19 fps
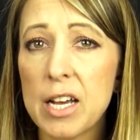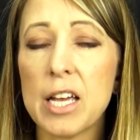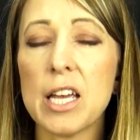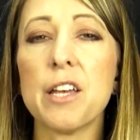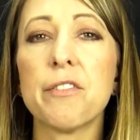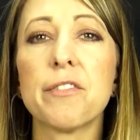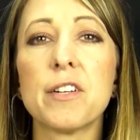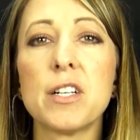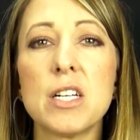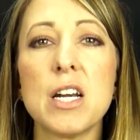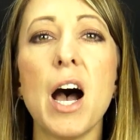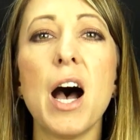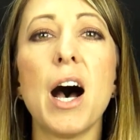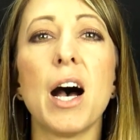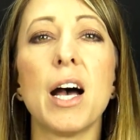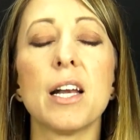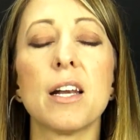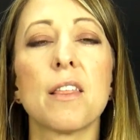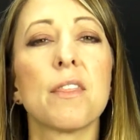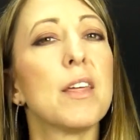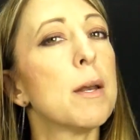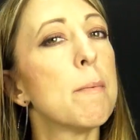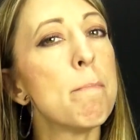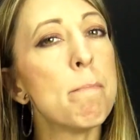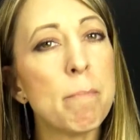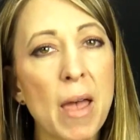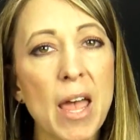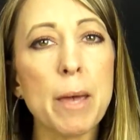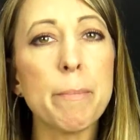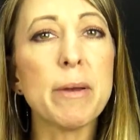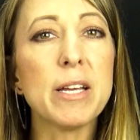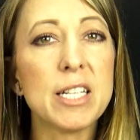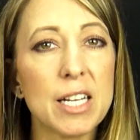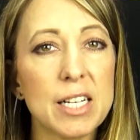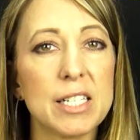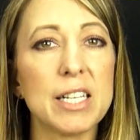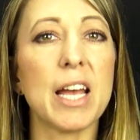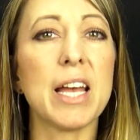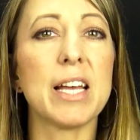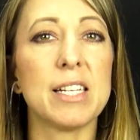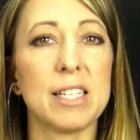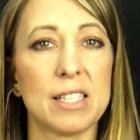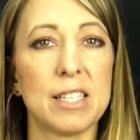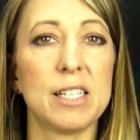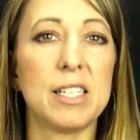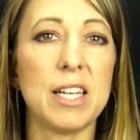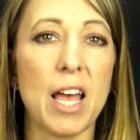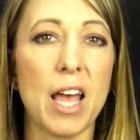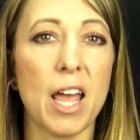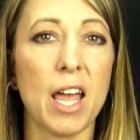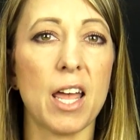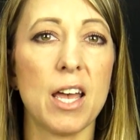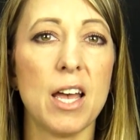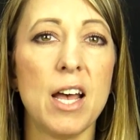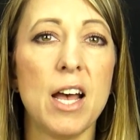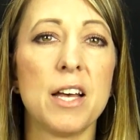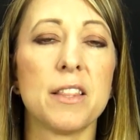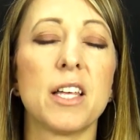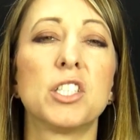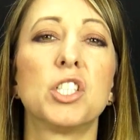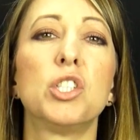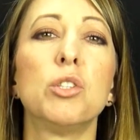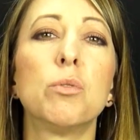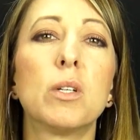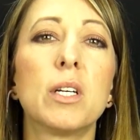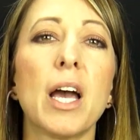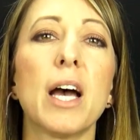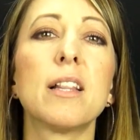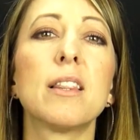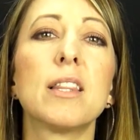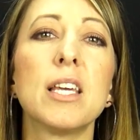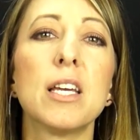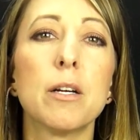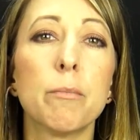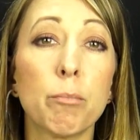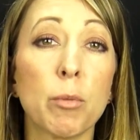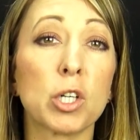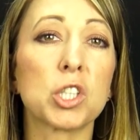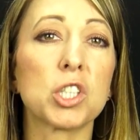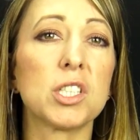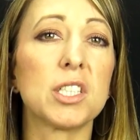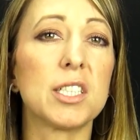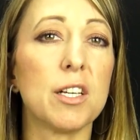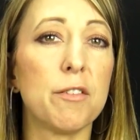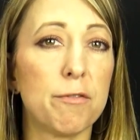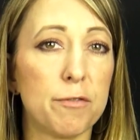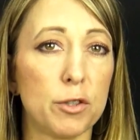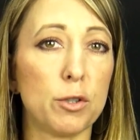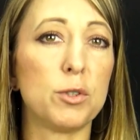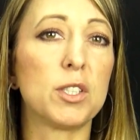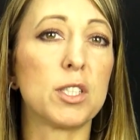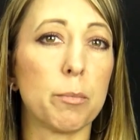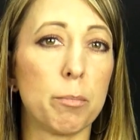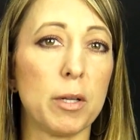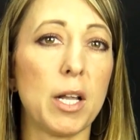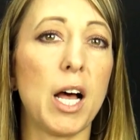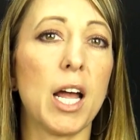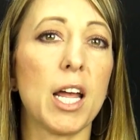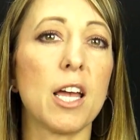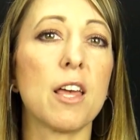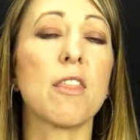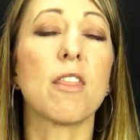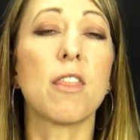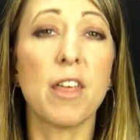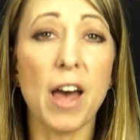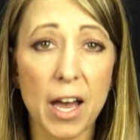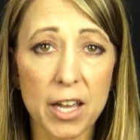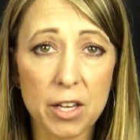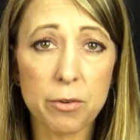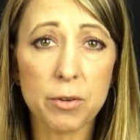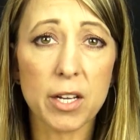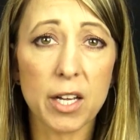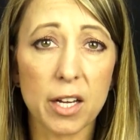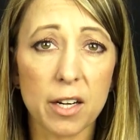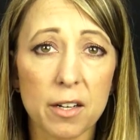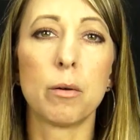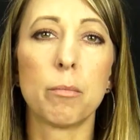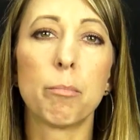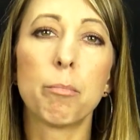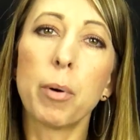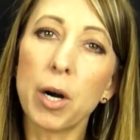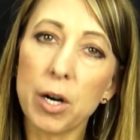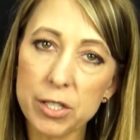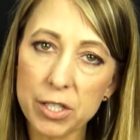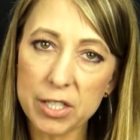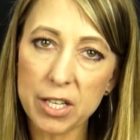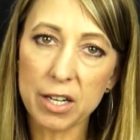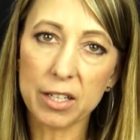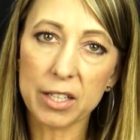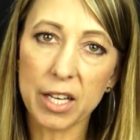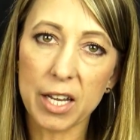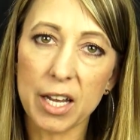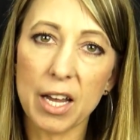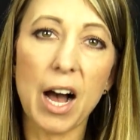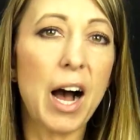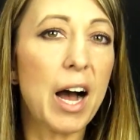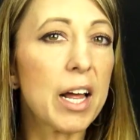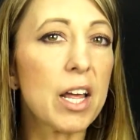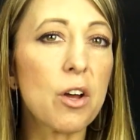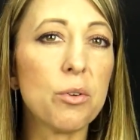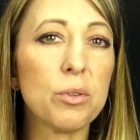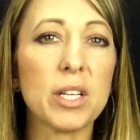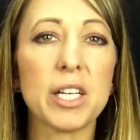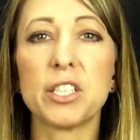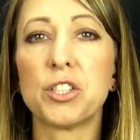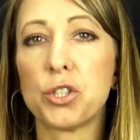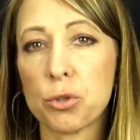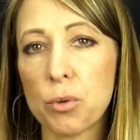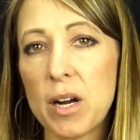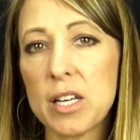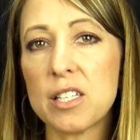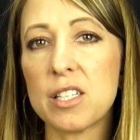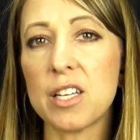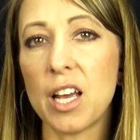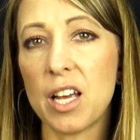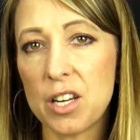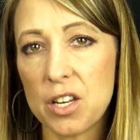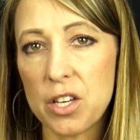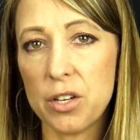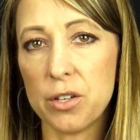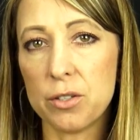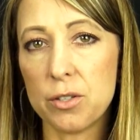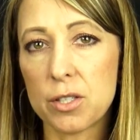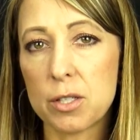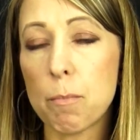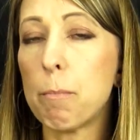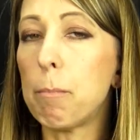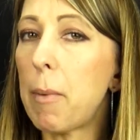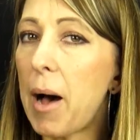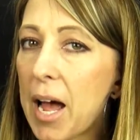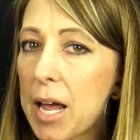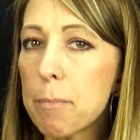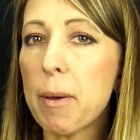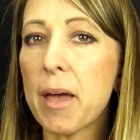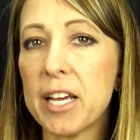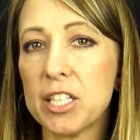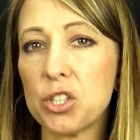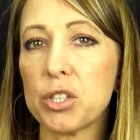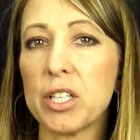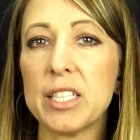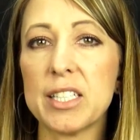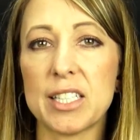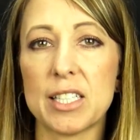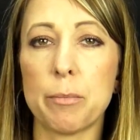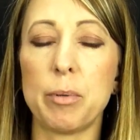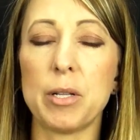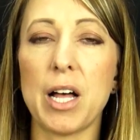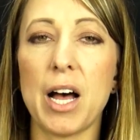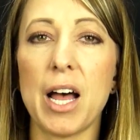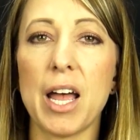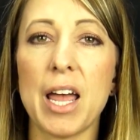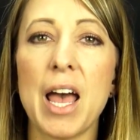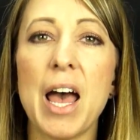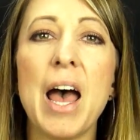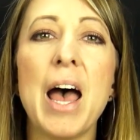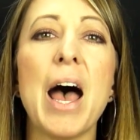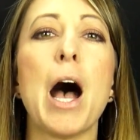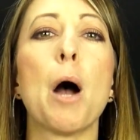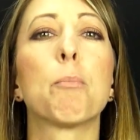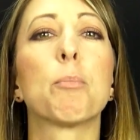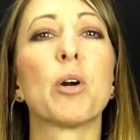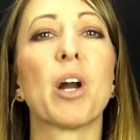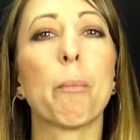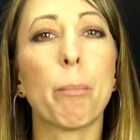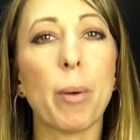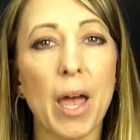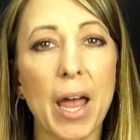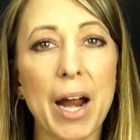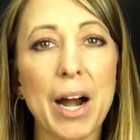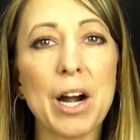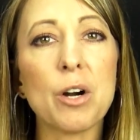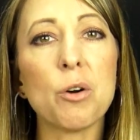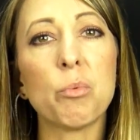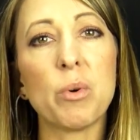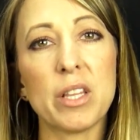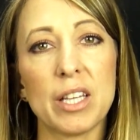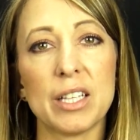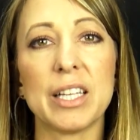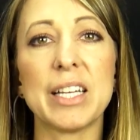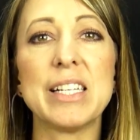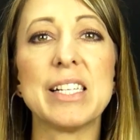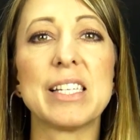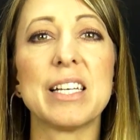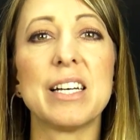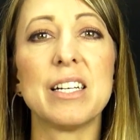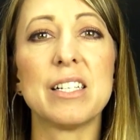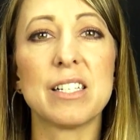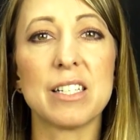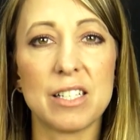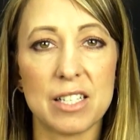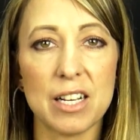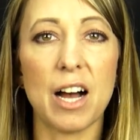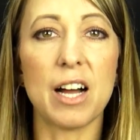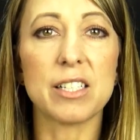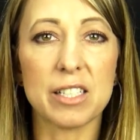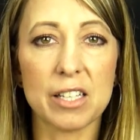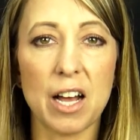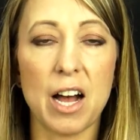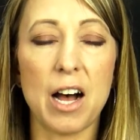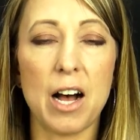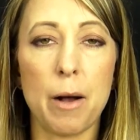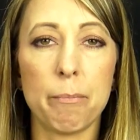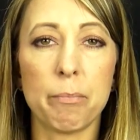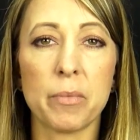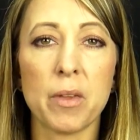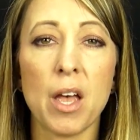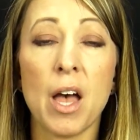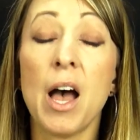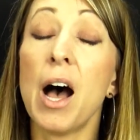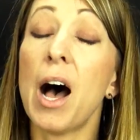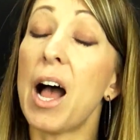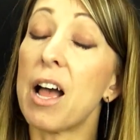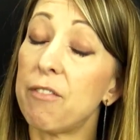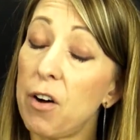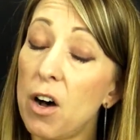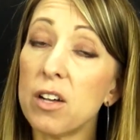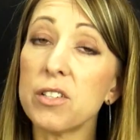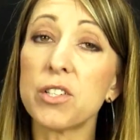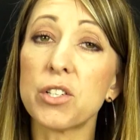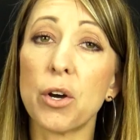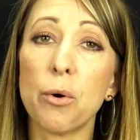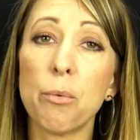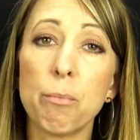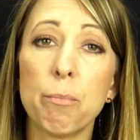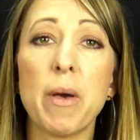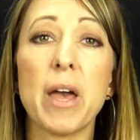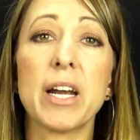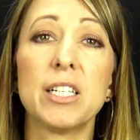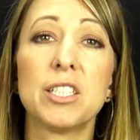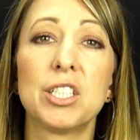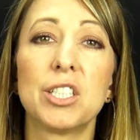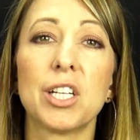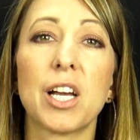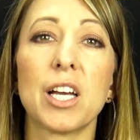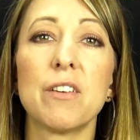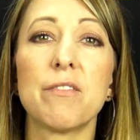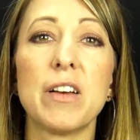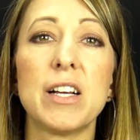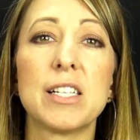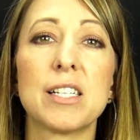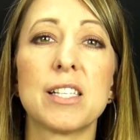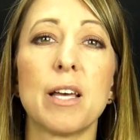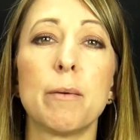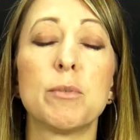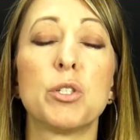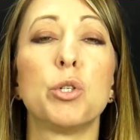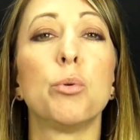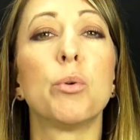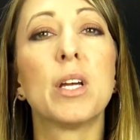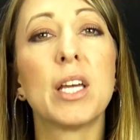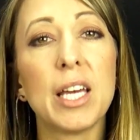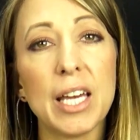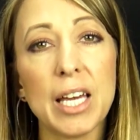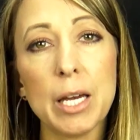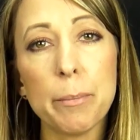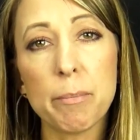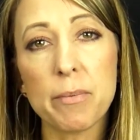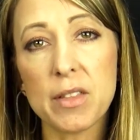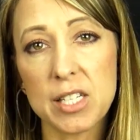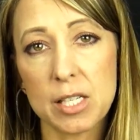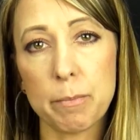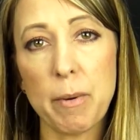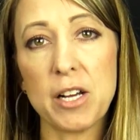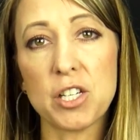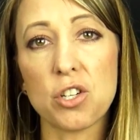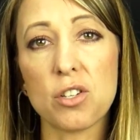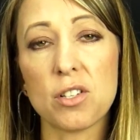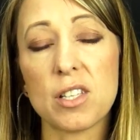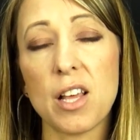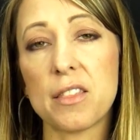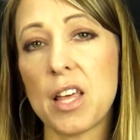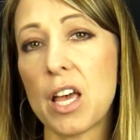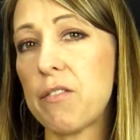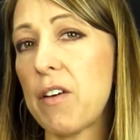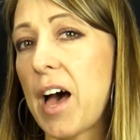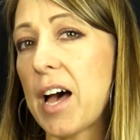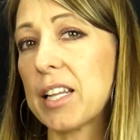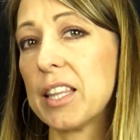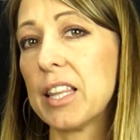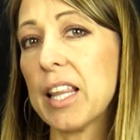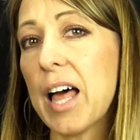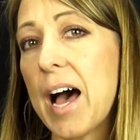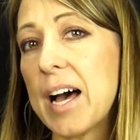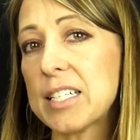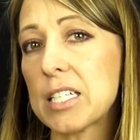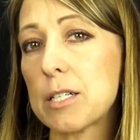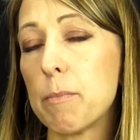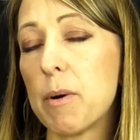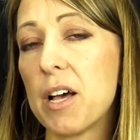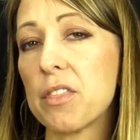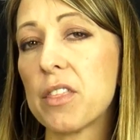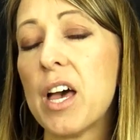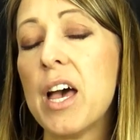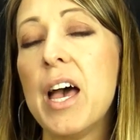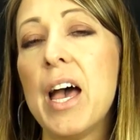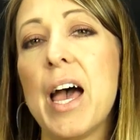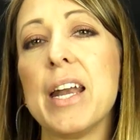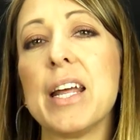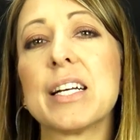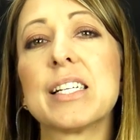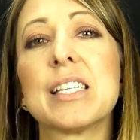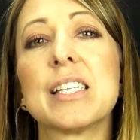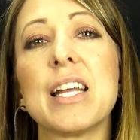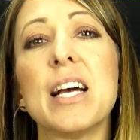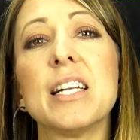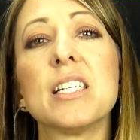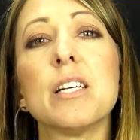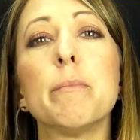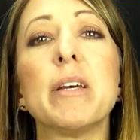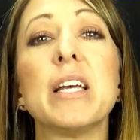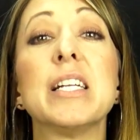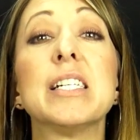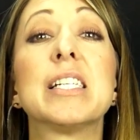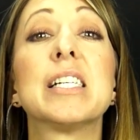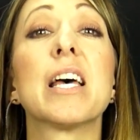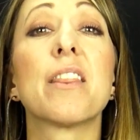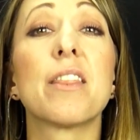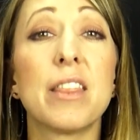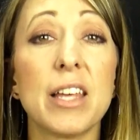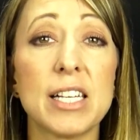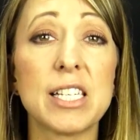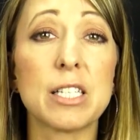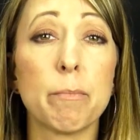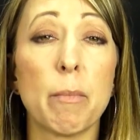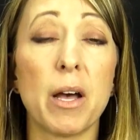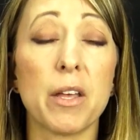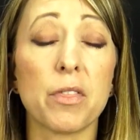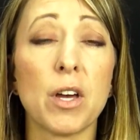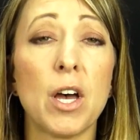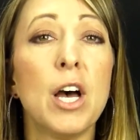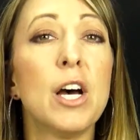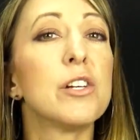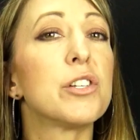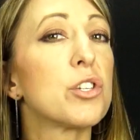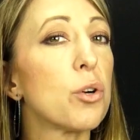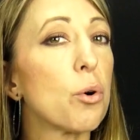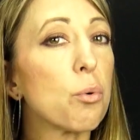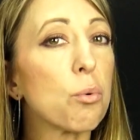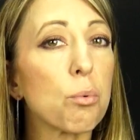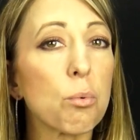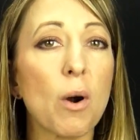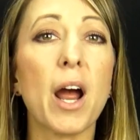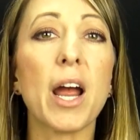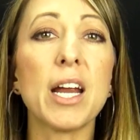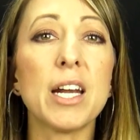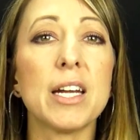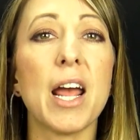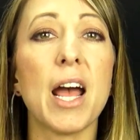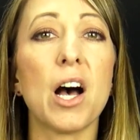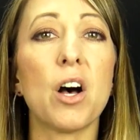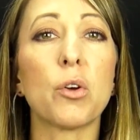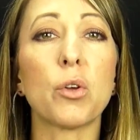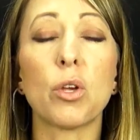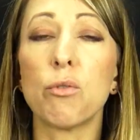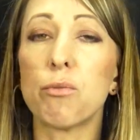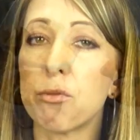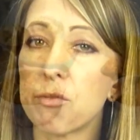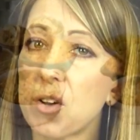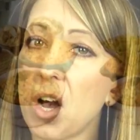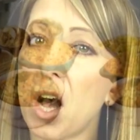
If not, then maybe today is the day that you get the emergency food supply that you need. Personally, I only trust and use my Patriot supply at preparewithlisa.com. I've also managed to convince them to keep the specials that they've had last month and extend them into this month. So right now, you've